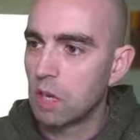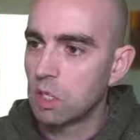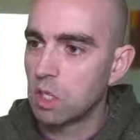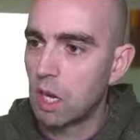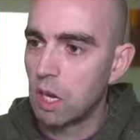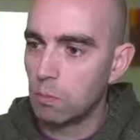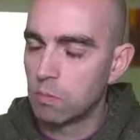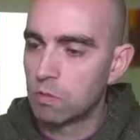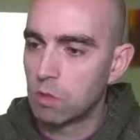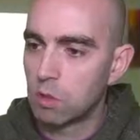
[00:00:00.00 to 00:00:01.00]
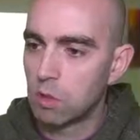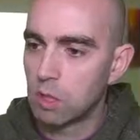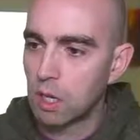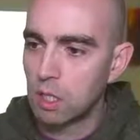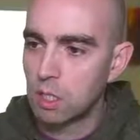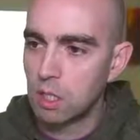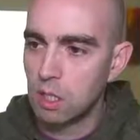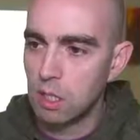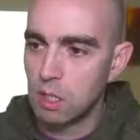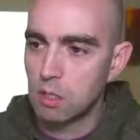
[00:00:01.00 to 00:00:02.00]
game for catching
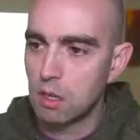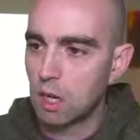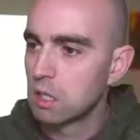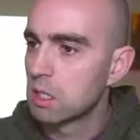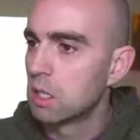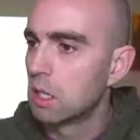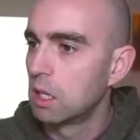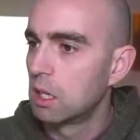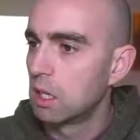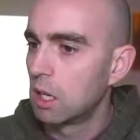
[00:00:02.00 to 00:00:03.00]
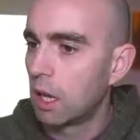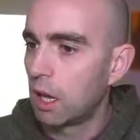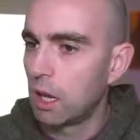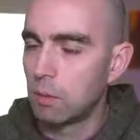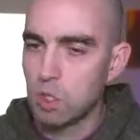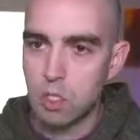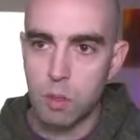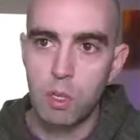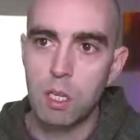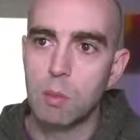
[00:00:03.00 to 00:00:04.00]
Easter eggs. Just a
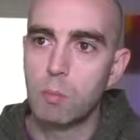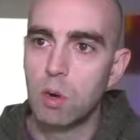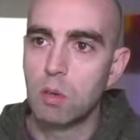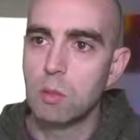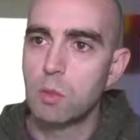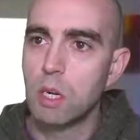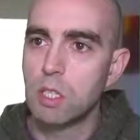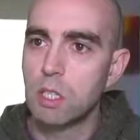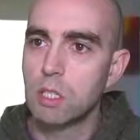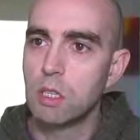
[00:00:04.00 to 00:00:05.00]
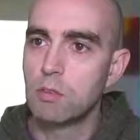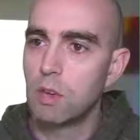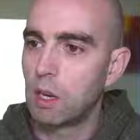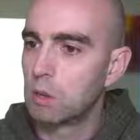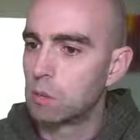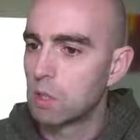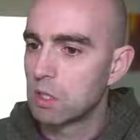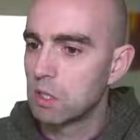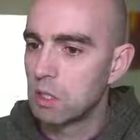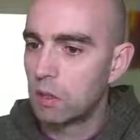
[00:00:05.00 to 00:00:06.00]
little bonus project if anyone wants to
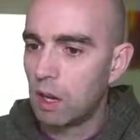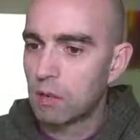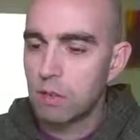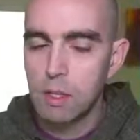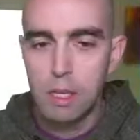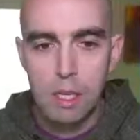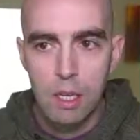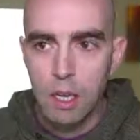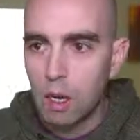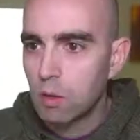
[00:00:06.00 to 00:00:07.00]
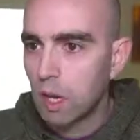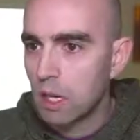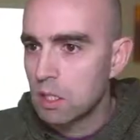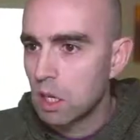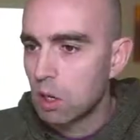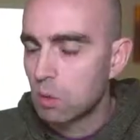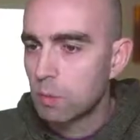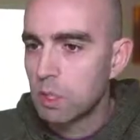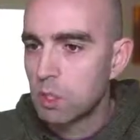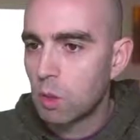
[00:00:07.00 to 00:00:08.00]
do that. Okay, so we're up
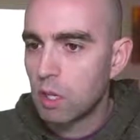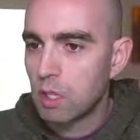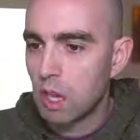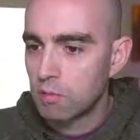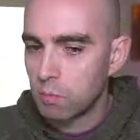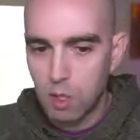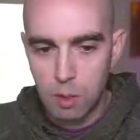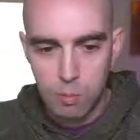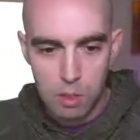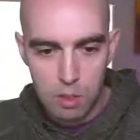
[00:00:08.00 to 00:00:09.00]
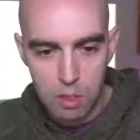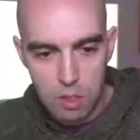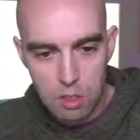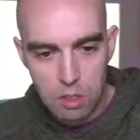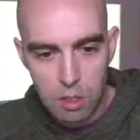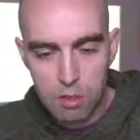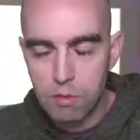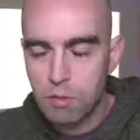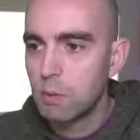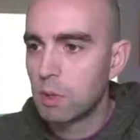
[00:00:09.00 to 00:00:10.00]
to 27 people. It's
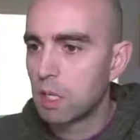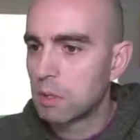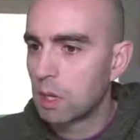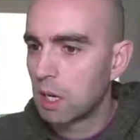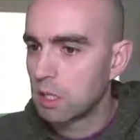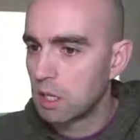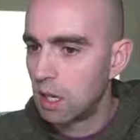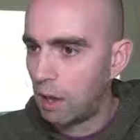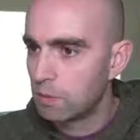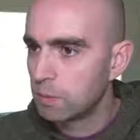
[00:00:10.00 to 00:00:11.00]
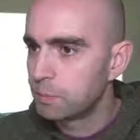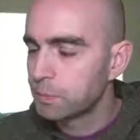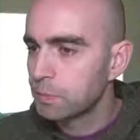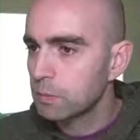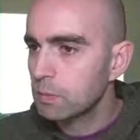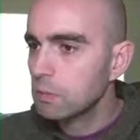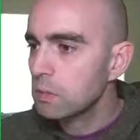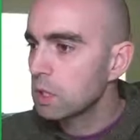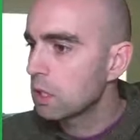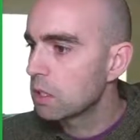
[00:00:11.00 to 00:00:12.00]
3 minutes past 11.
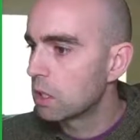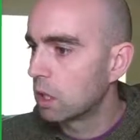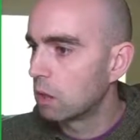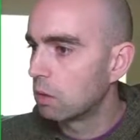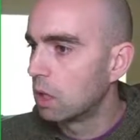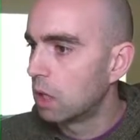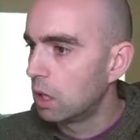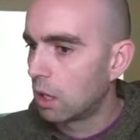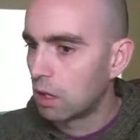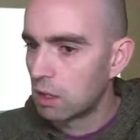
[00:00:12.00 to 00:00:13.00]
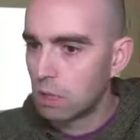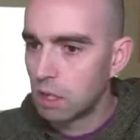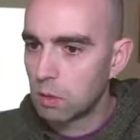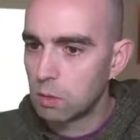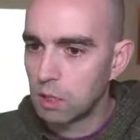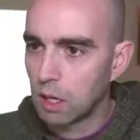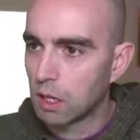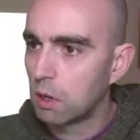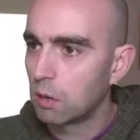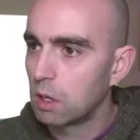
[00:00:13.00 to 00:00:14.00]
So I think we'll get
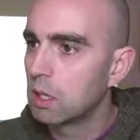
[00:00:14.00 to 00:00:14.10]
going.